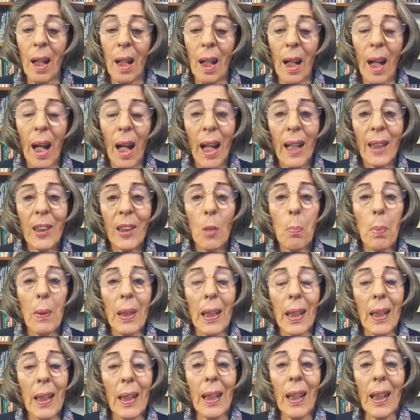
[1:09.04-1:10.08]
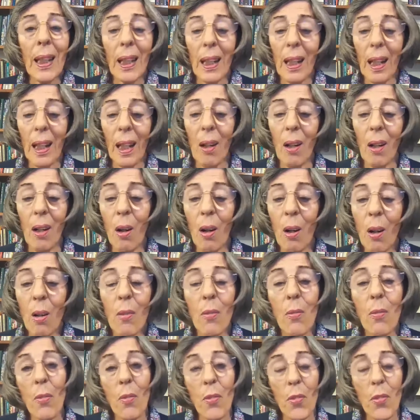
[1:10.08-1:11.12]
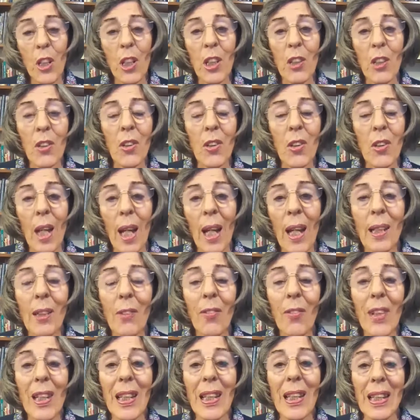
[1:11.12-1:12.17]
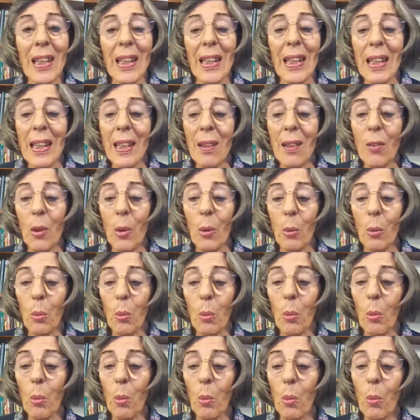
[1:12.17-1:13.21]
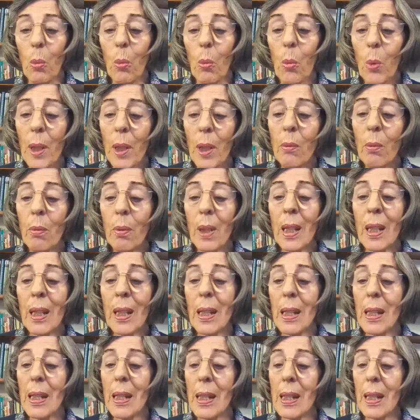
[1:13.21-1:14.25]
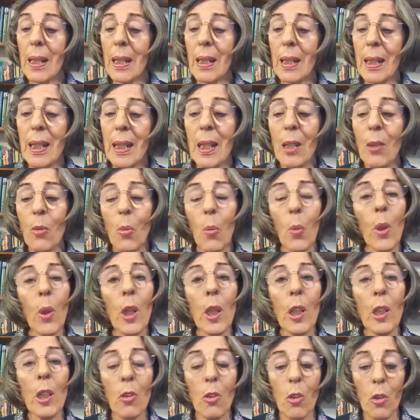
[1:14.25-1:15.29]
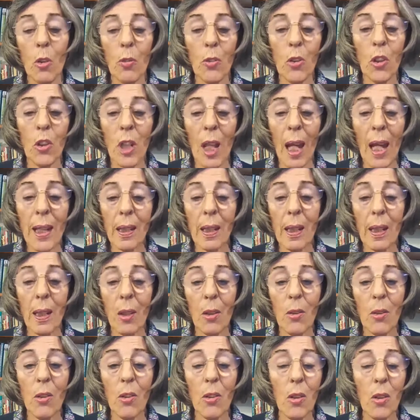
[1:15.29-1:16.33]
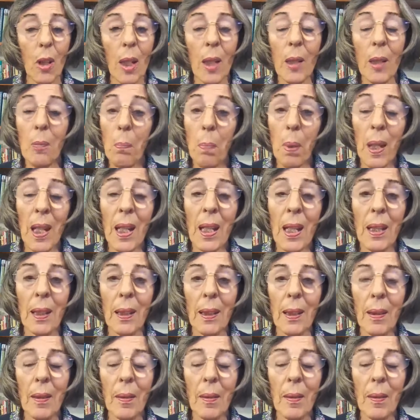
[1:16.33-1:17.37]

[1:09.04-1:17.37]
At the beginning of this Advent season, we read these words of sadness and pain.